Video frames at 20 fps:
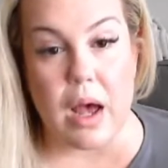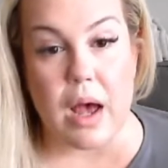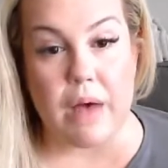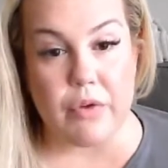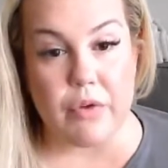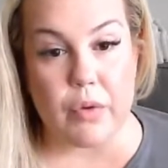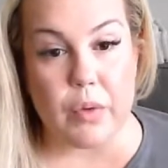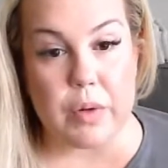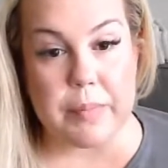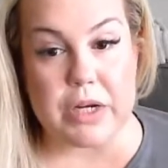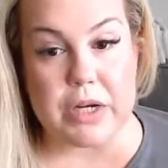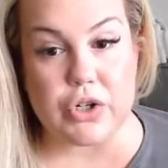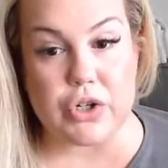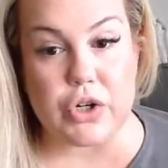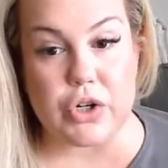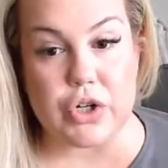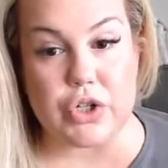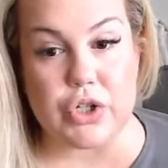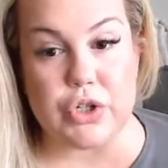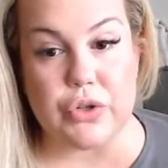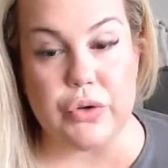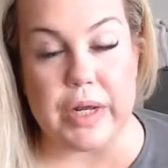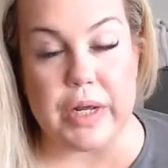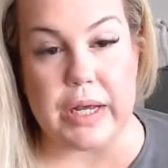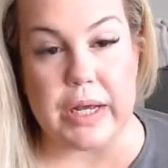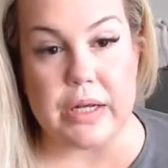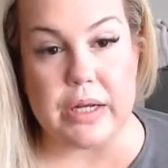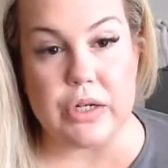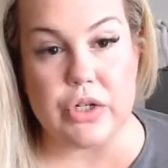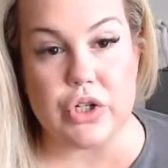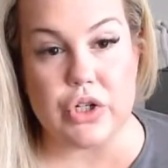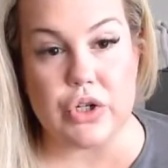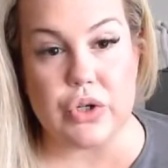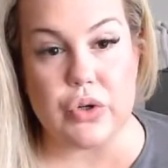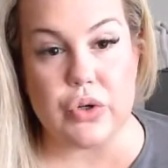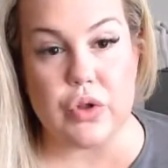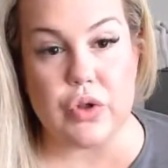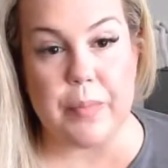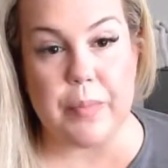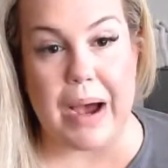everyone make sure to tune in
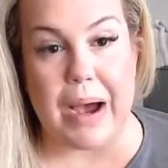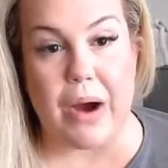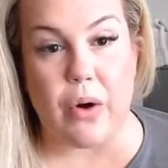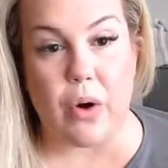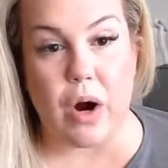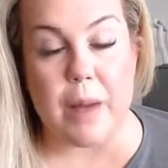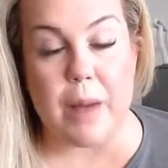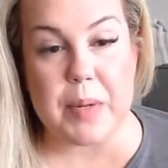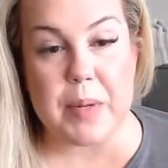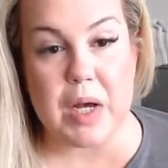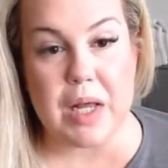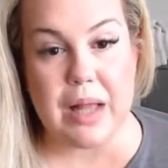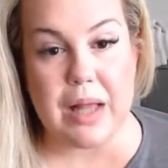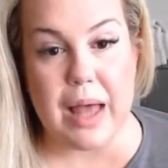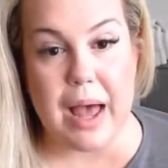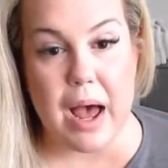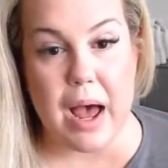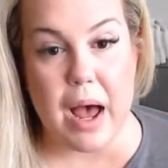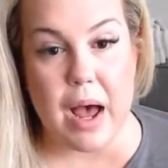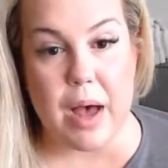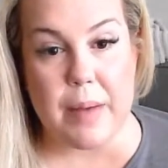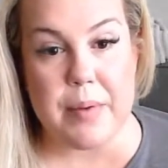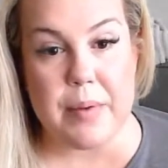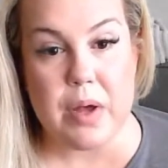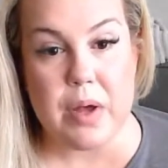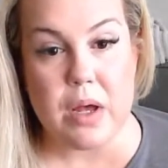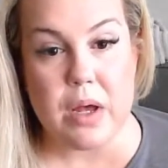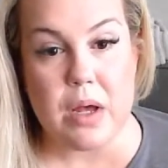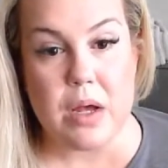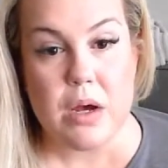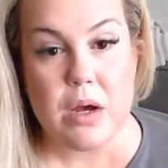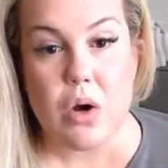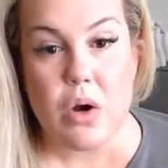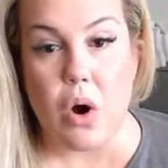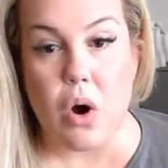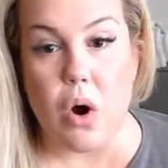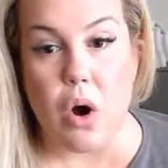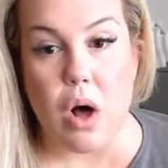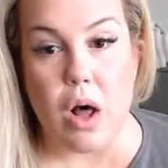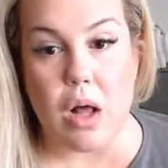to the Power Up collab.
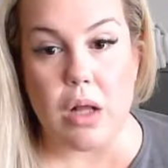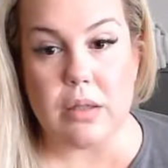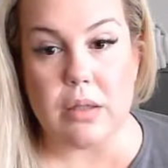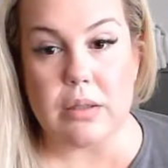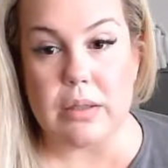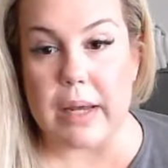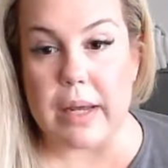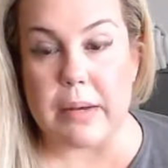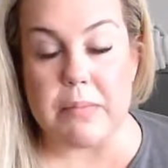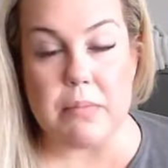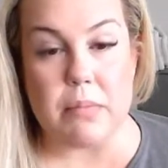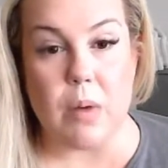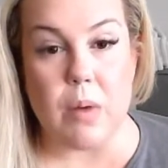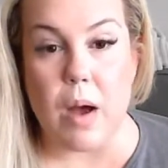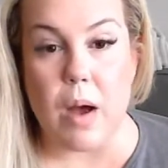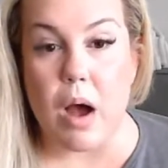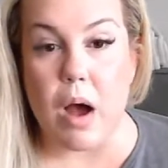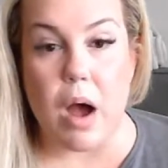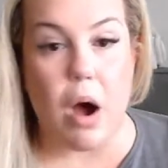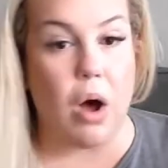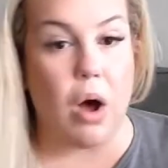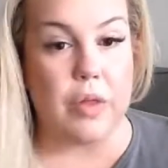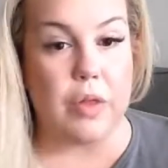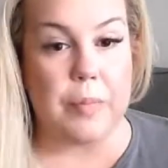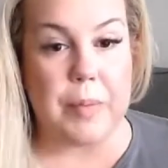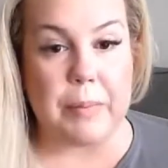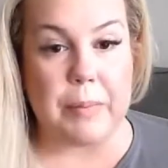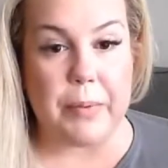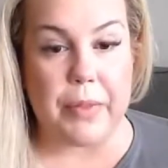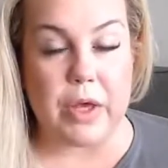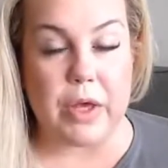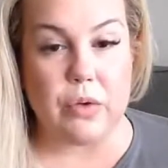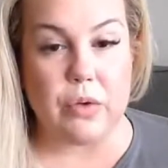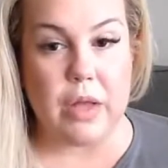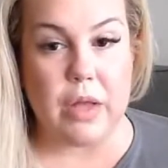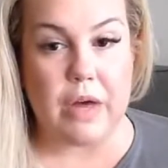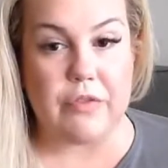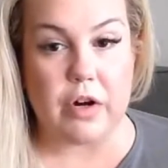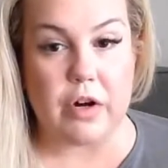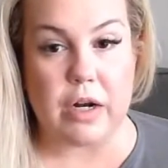All the people that
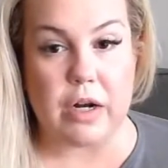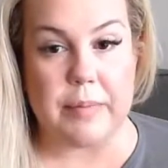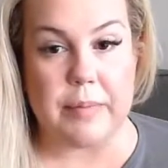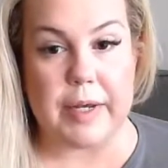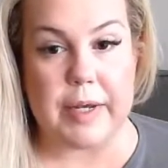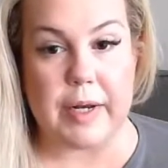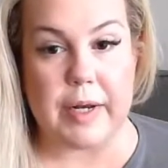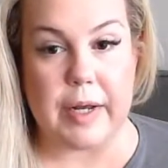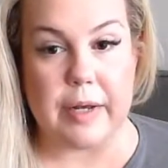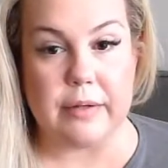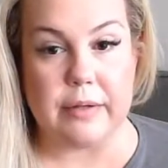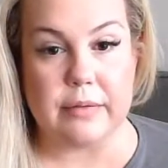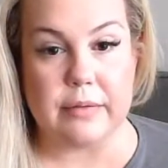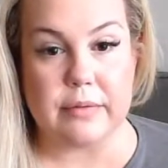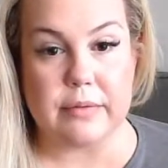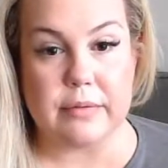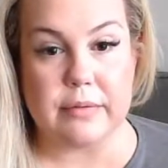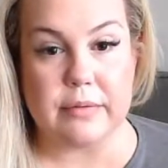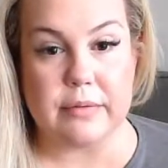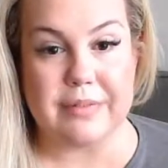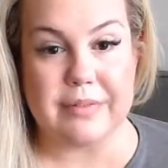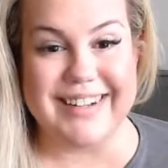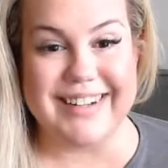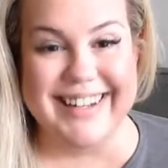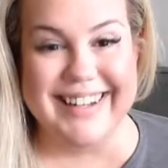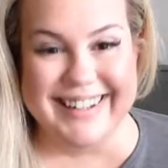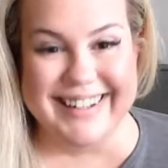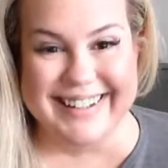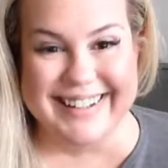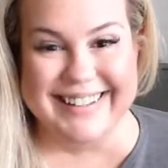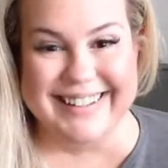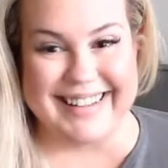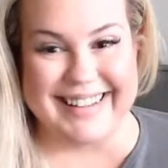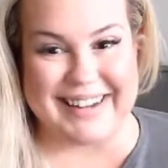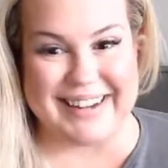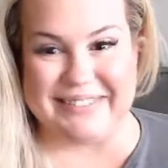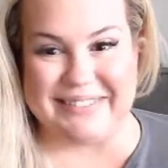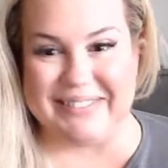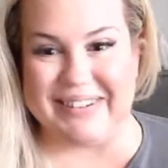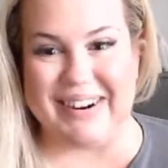you love are going to be in it.
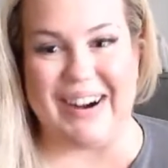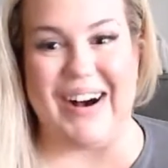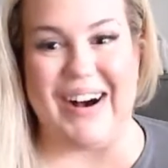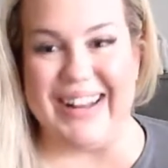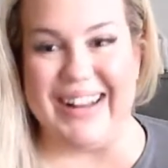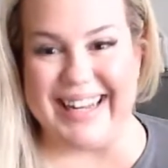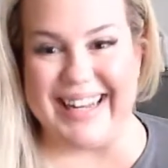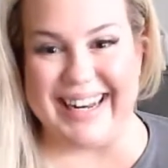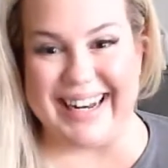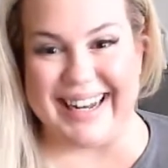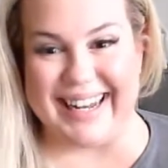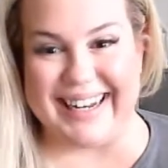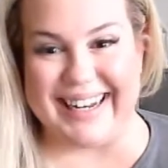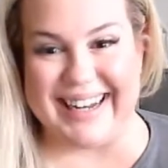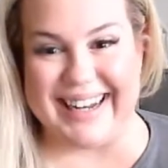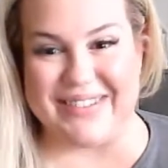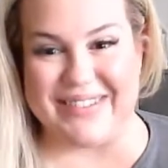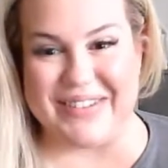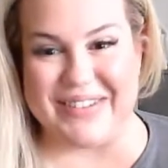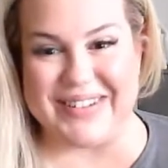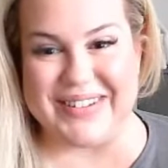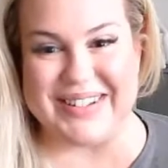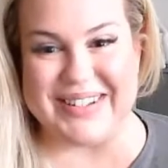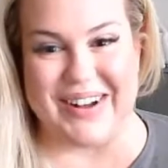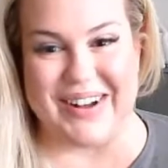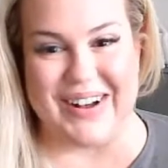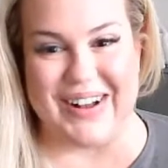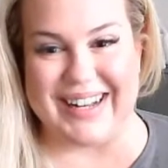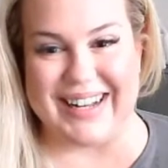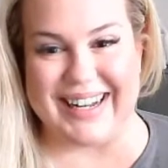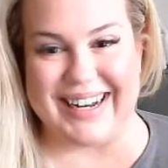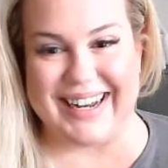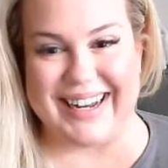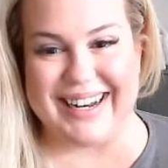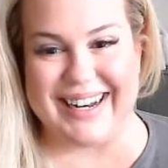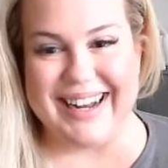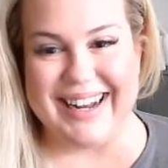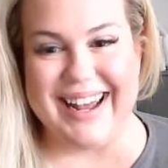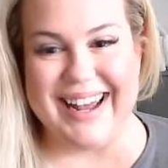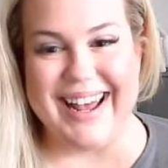Like, we're all in it. Everyone's all in
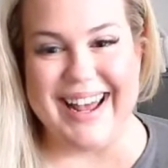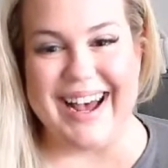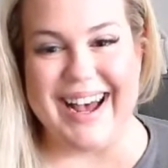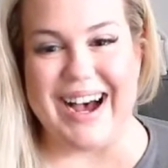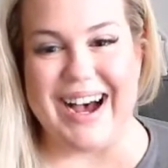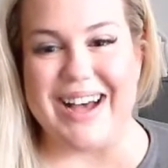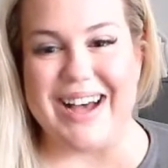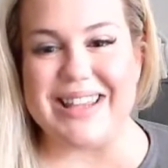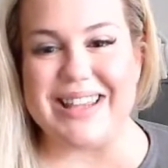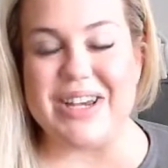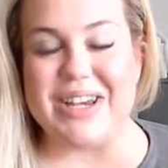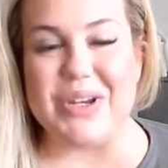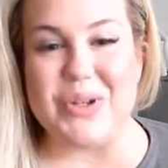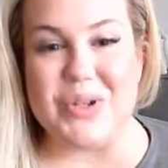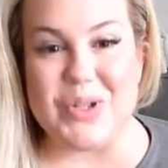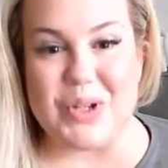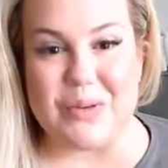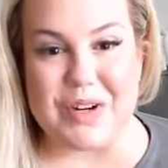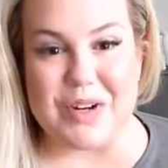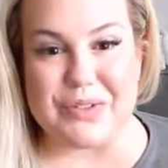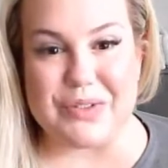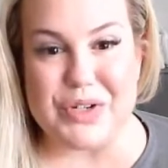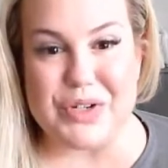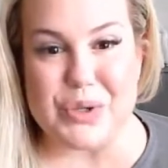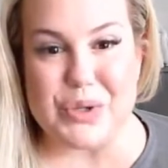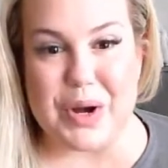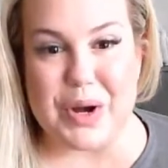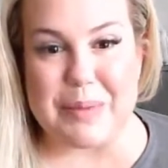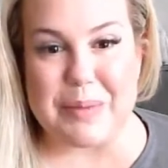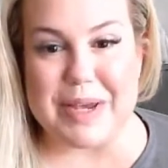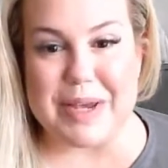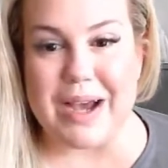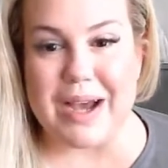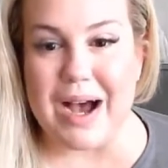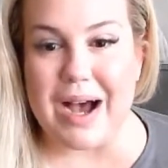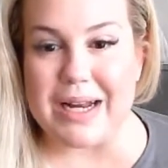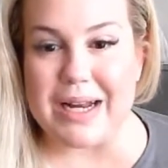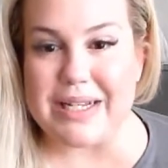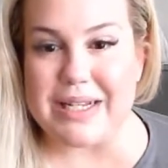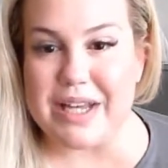it. Thank you so much for joining me,
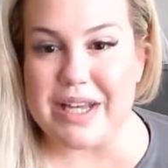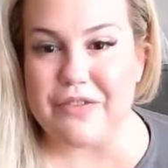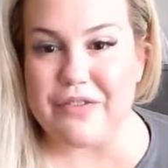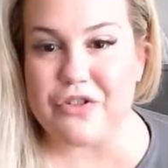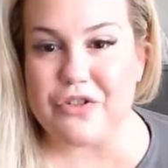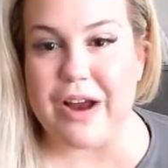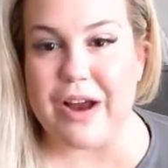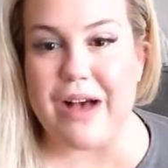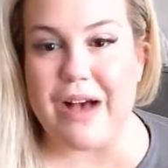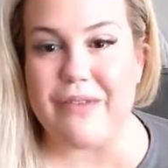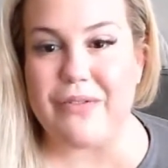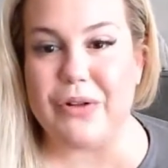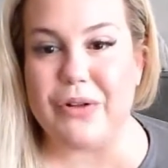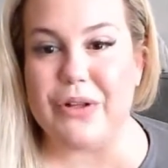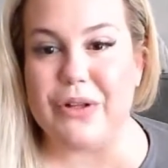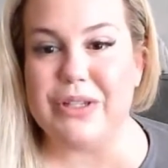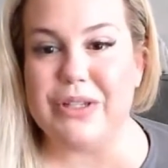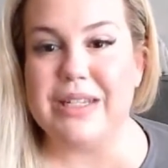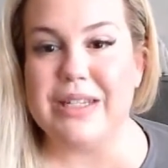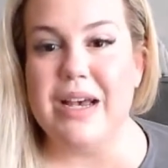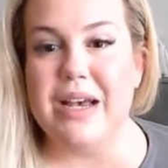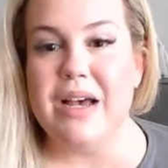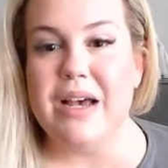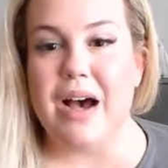Connie. Safe travels.